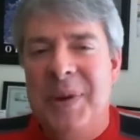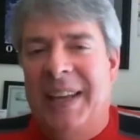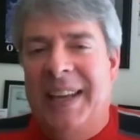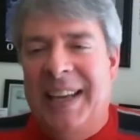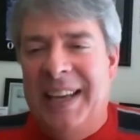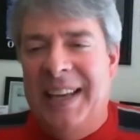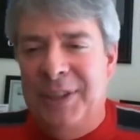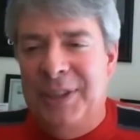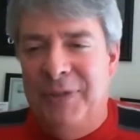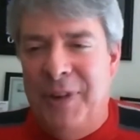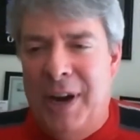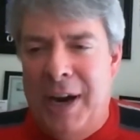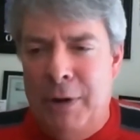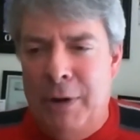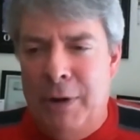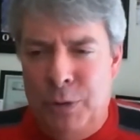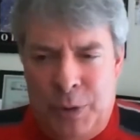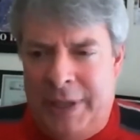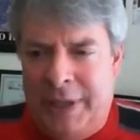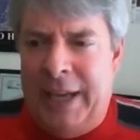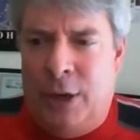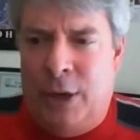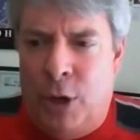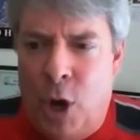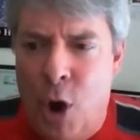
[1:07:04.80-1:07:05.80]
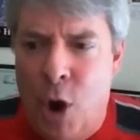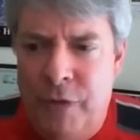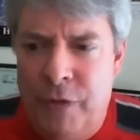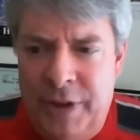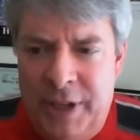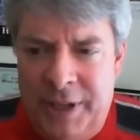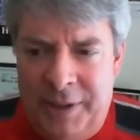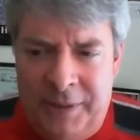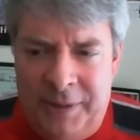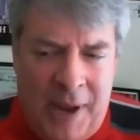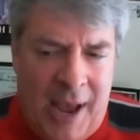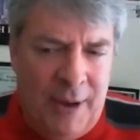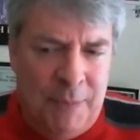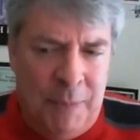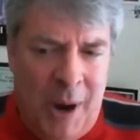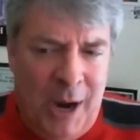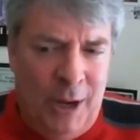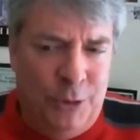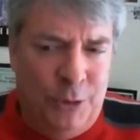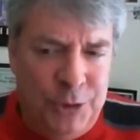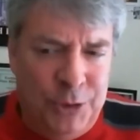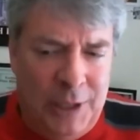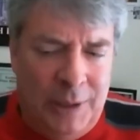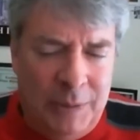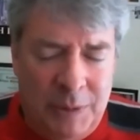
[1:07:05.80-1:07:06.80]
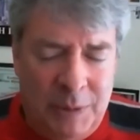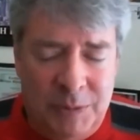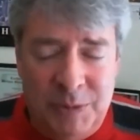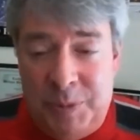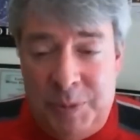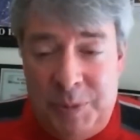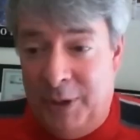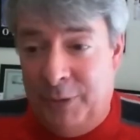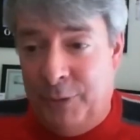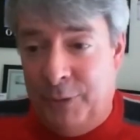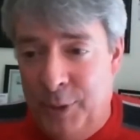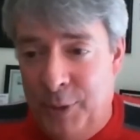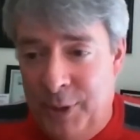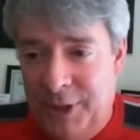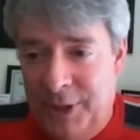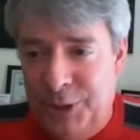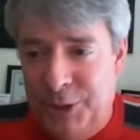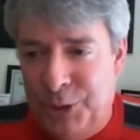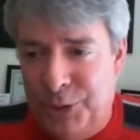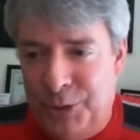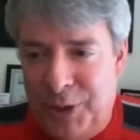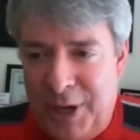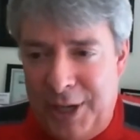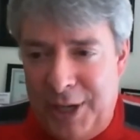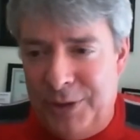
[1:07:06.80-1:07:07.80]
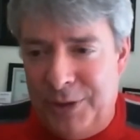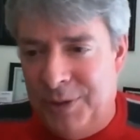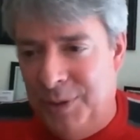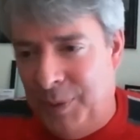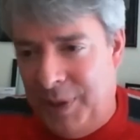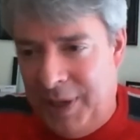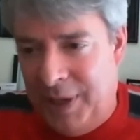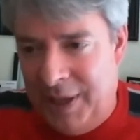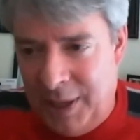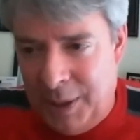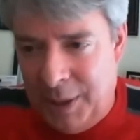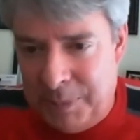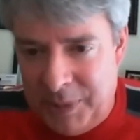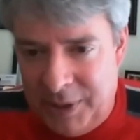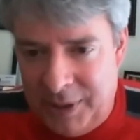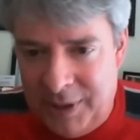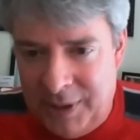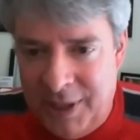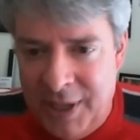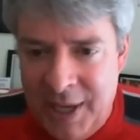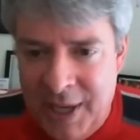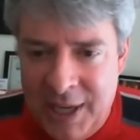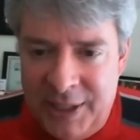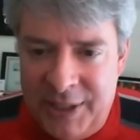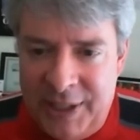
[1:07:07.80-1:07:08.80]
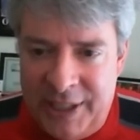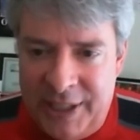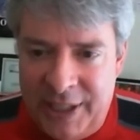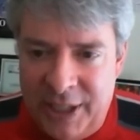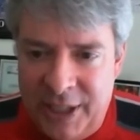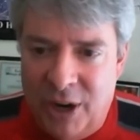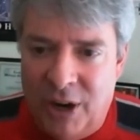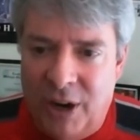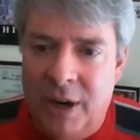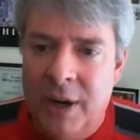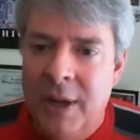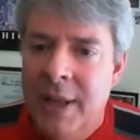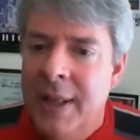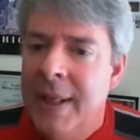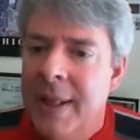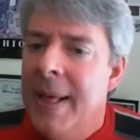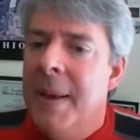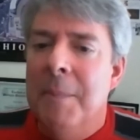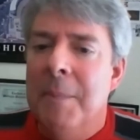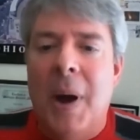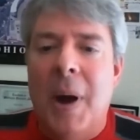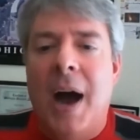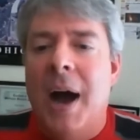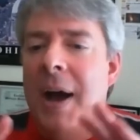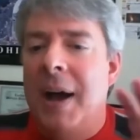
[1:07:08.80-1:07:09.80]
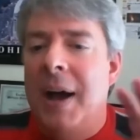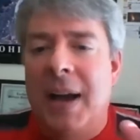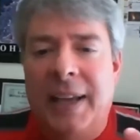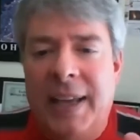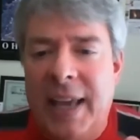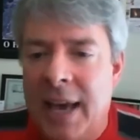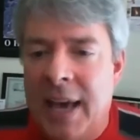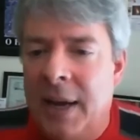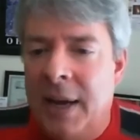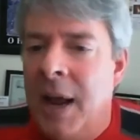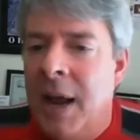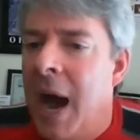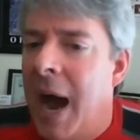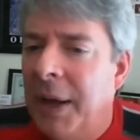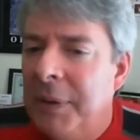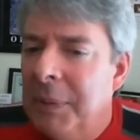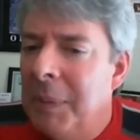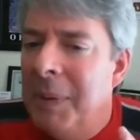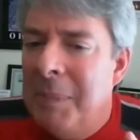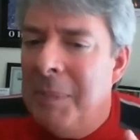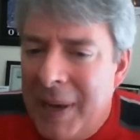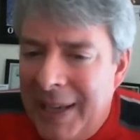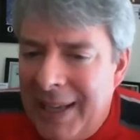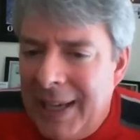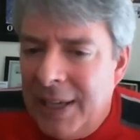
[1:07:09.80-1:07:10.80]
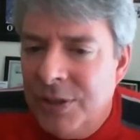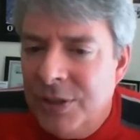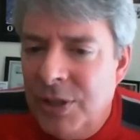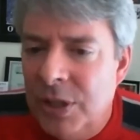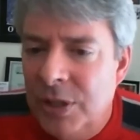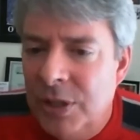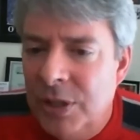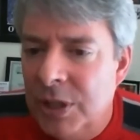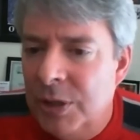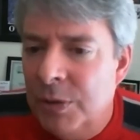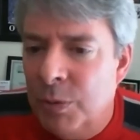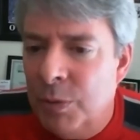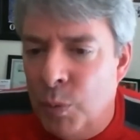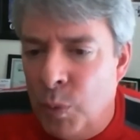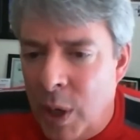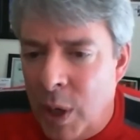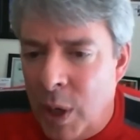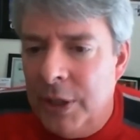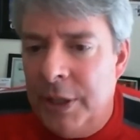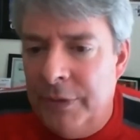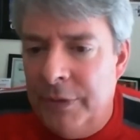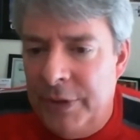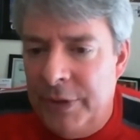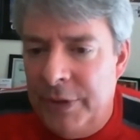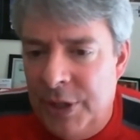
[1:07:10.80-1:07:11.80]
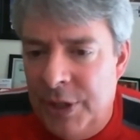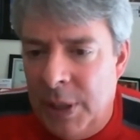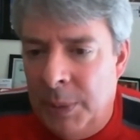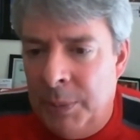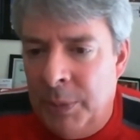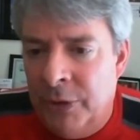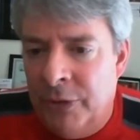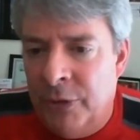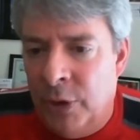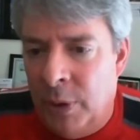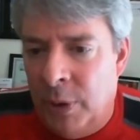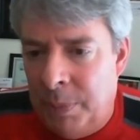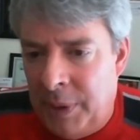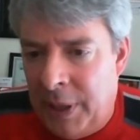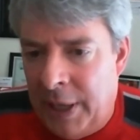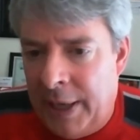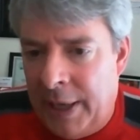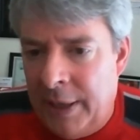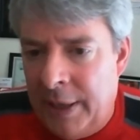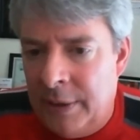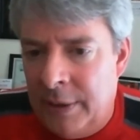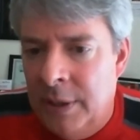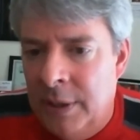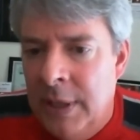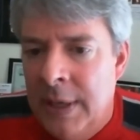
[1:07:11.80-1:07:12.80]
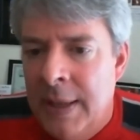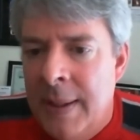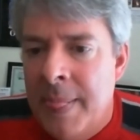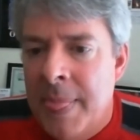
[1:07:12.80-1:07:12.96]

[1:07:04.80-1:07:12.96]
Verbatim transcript: we can get the virus, we can get COVID and have mild symptoms, but if we're really stressed, we end up in the, in the ER again, I, my guess is it's relatively similar for a plant.